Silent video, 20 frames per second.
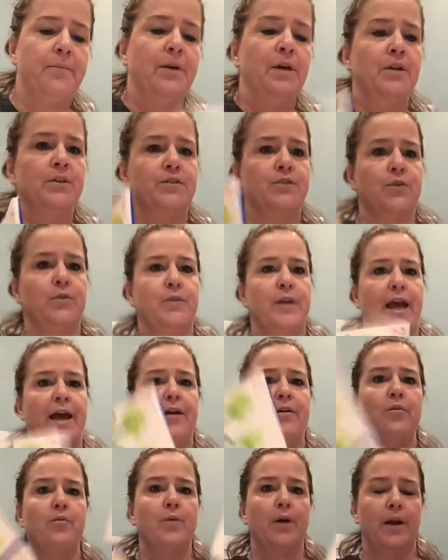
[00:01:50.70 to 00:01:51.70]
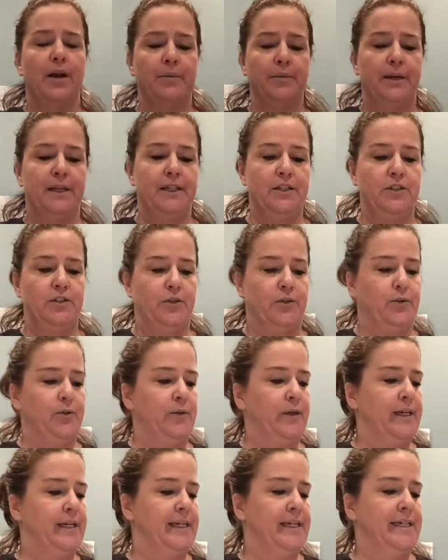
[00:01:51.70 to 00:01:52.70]
So now what I'm going to do
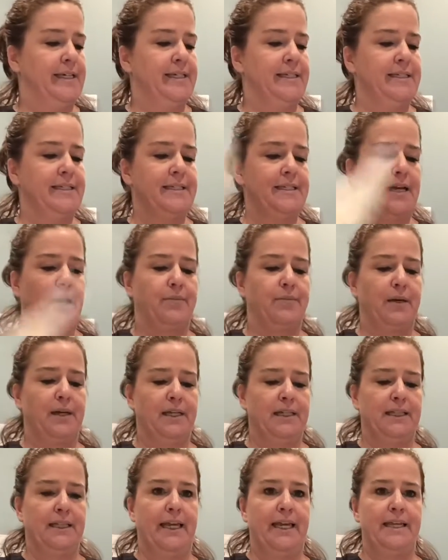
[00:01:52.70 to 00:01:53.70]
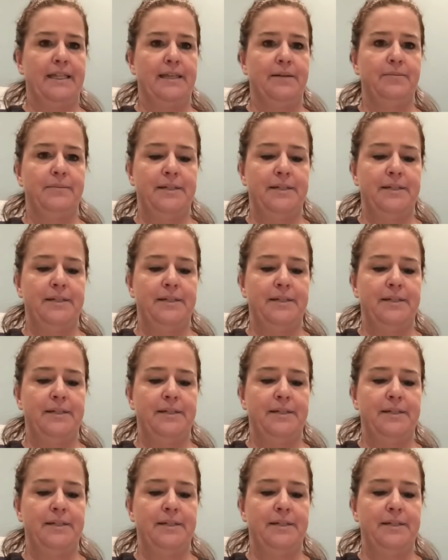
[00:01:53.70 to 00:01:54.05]
is I'm going to lay them